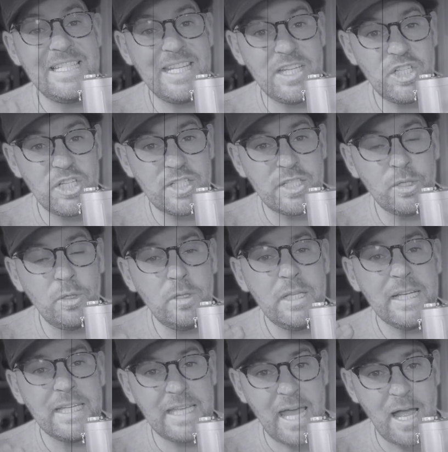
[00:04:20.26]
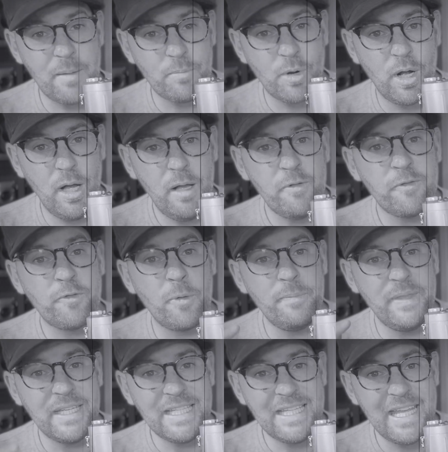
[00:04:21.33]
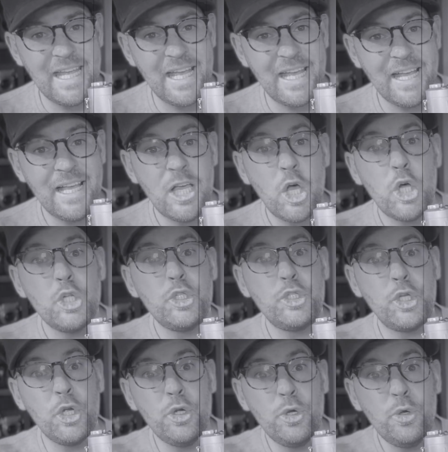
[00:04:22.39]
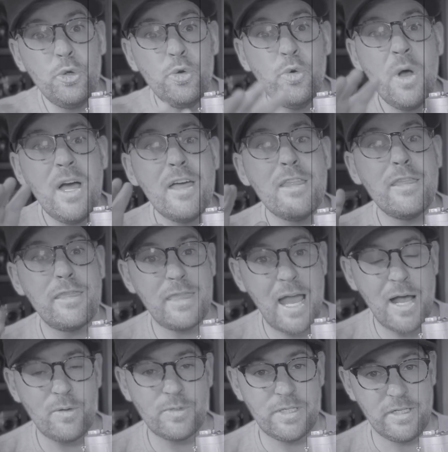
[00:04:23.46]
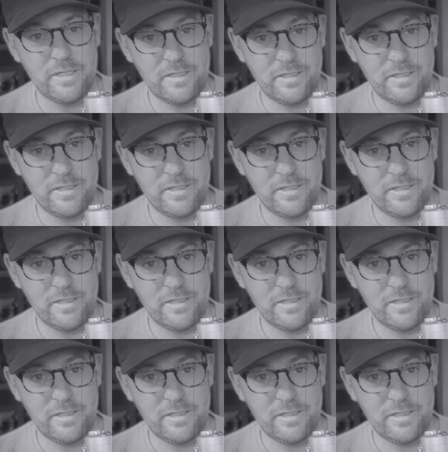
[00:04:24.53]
digital camera from the year 2000.